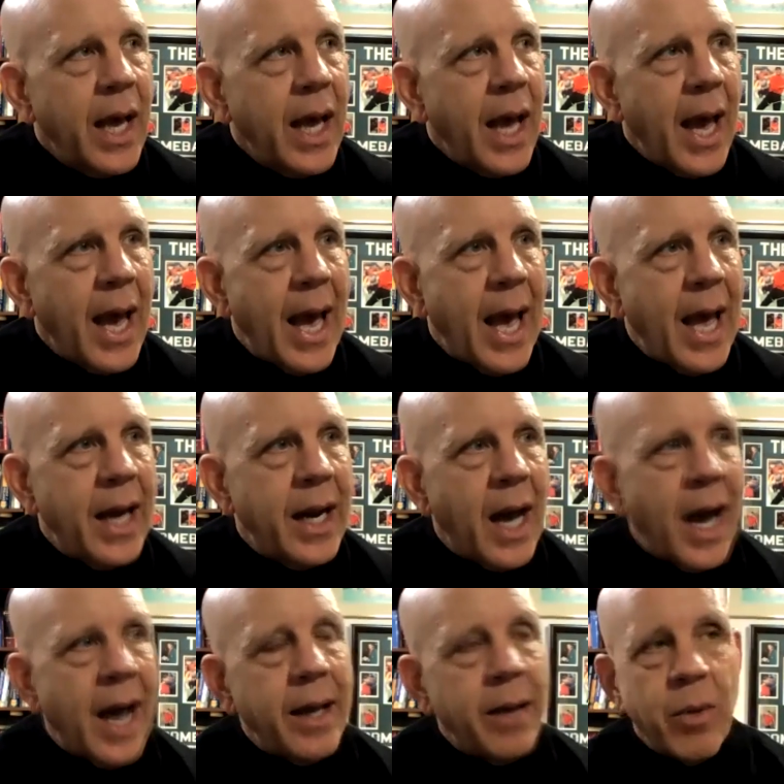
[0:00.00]
And
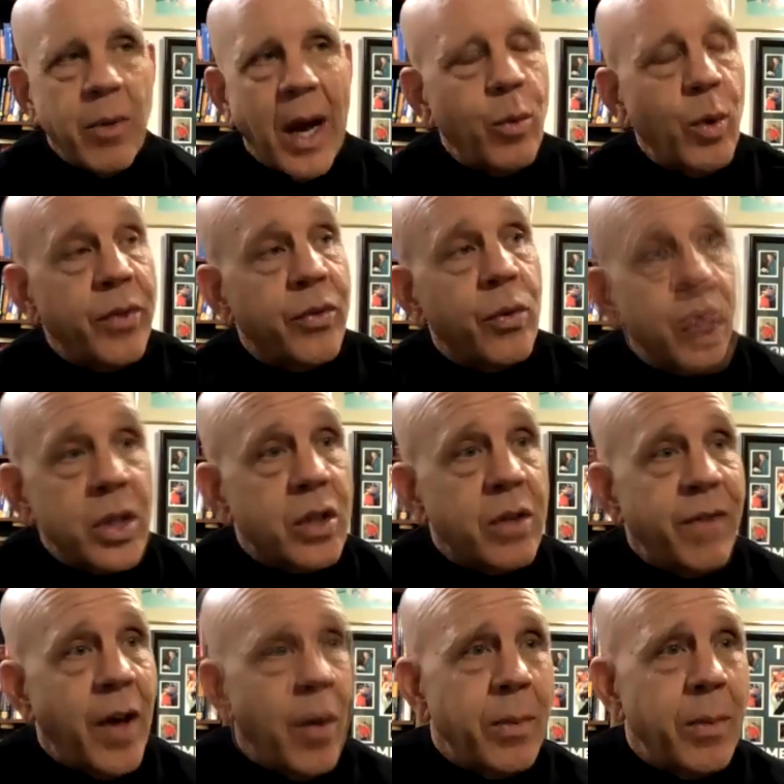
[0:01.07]
I went through this
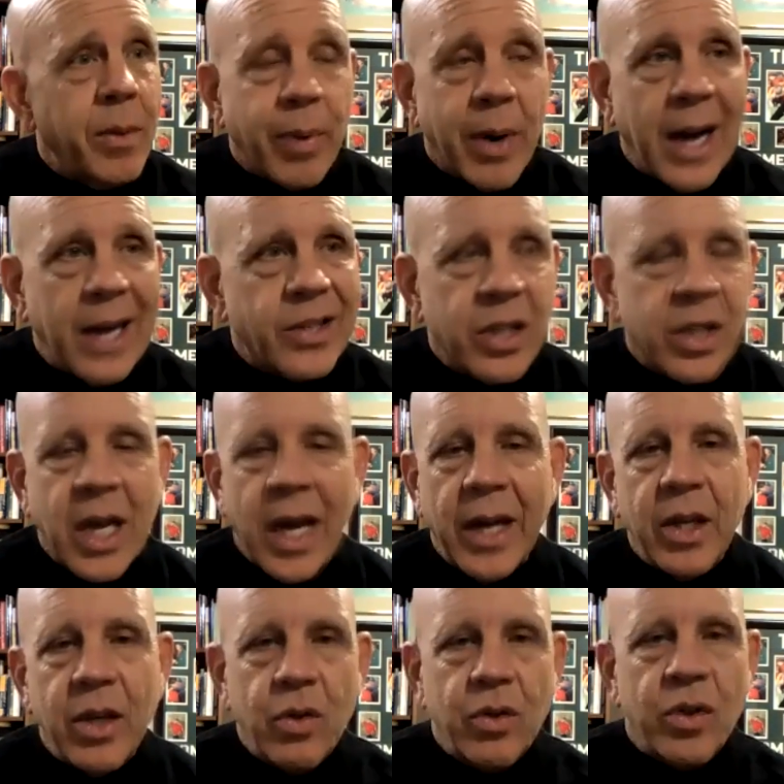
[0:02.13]
development process, kind
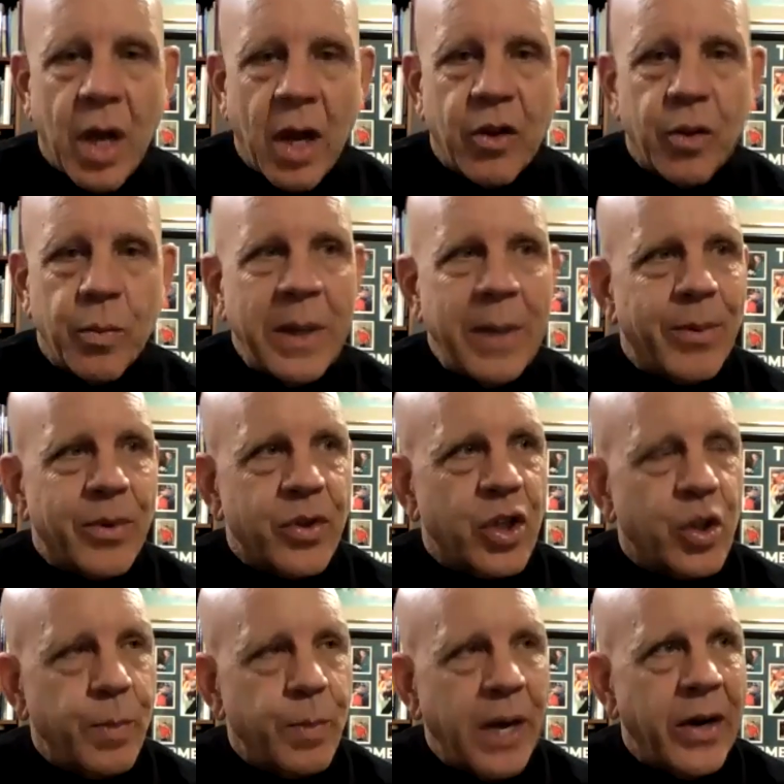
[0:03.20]
of using other people's
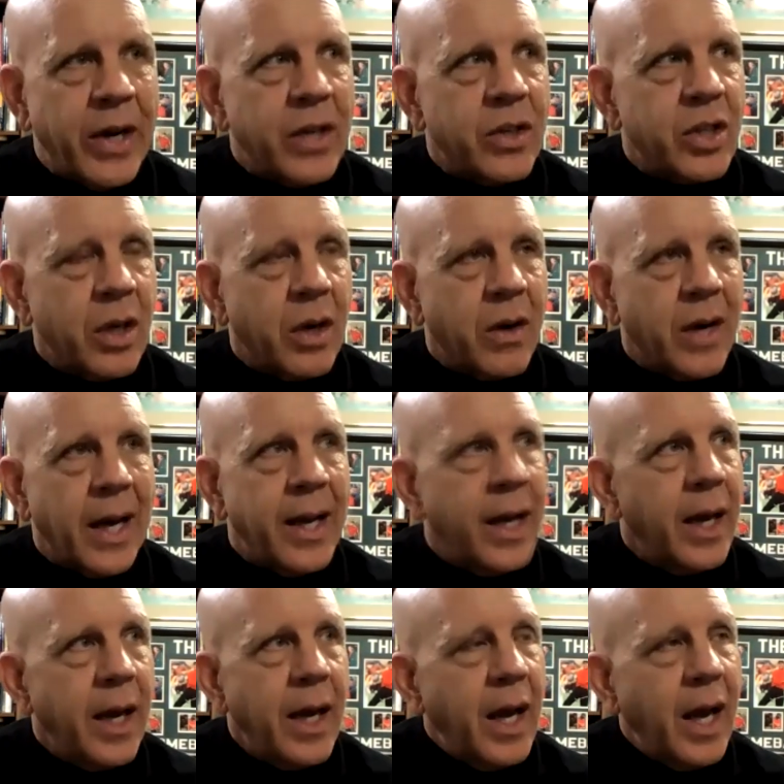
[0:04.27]
experience, and I
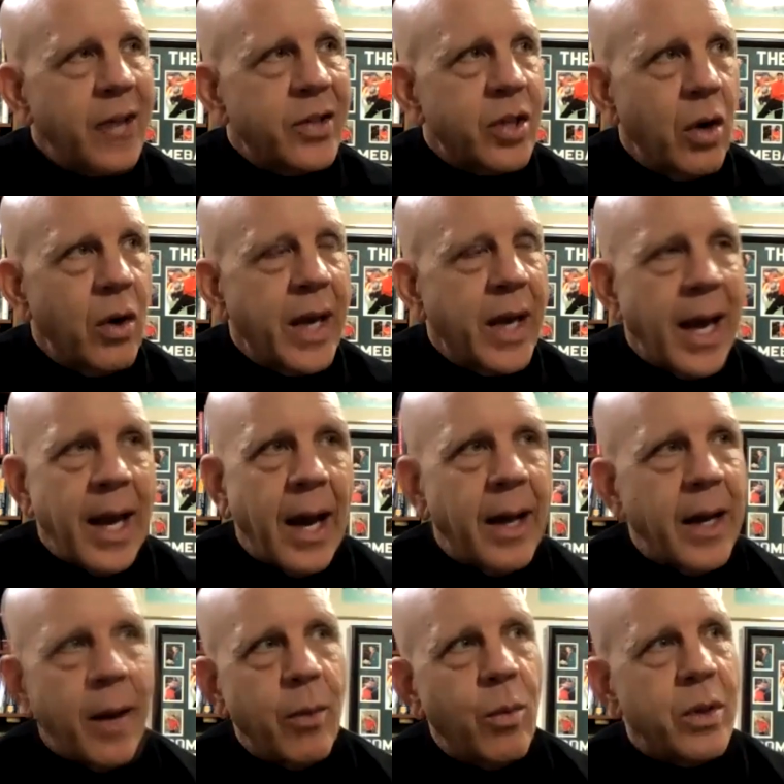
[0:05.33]
said, okay,
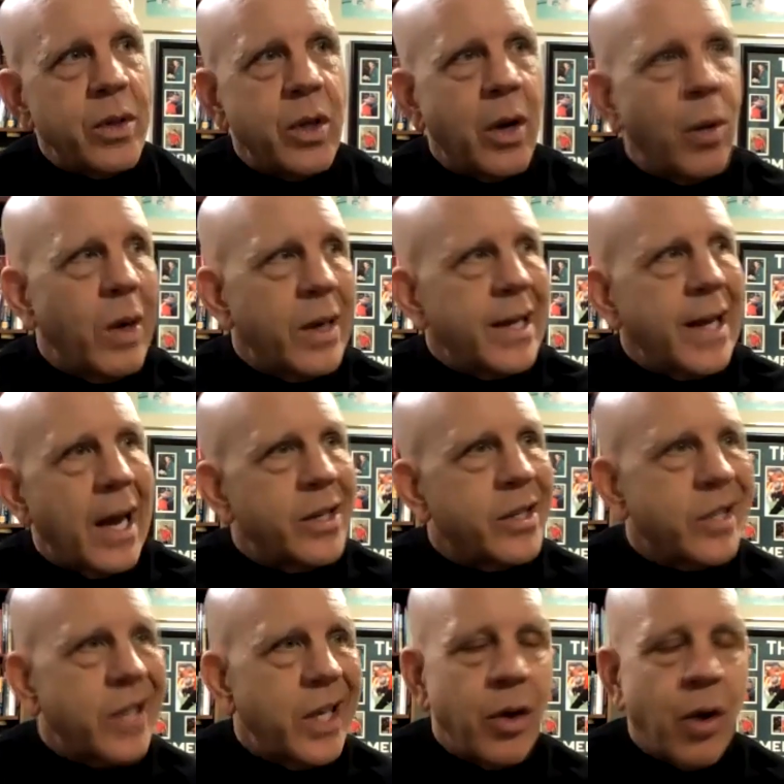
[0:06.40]
I went down to
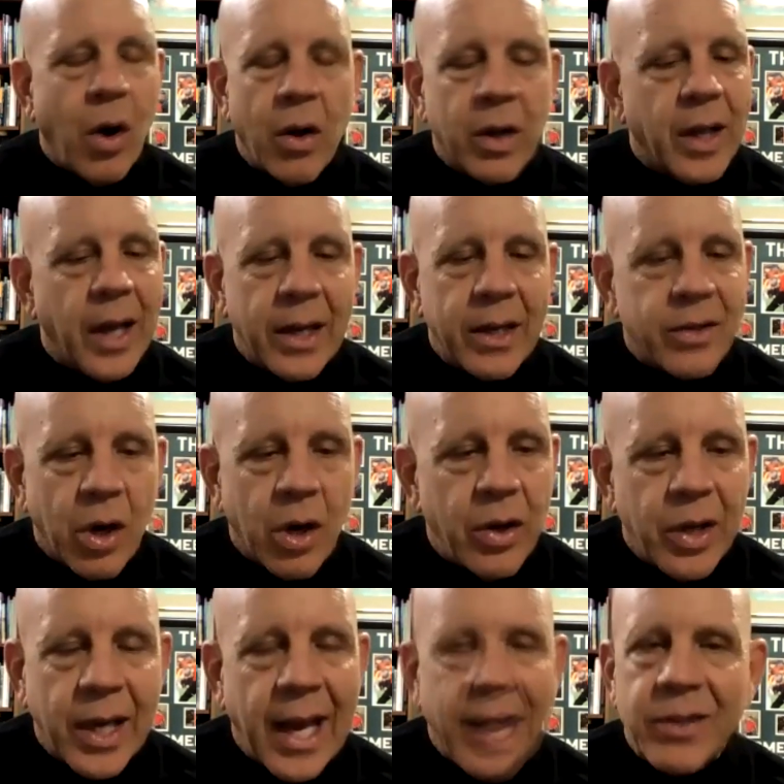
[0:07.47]
City Hall. They're like, sir,
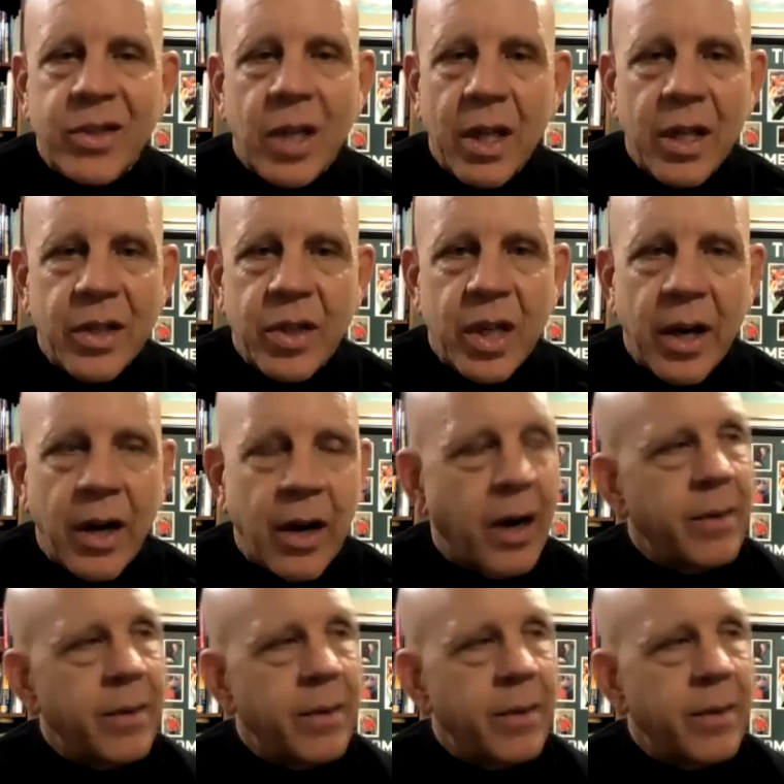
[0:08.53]
you can't solicit here.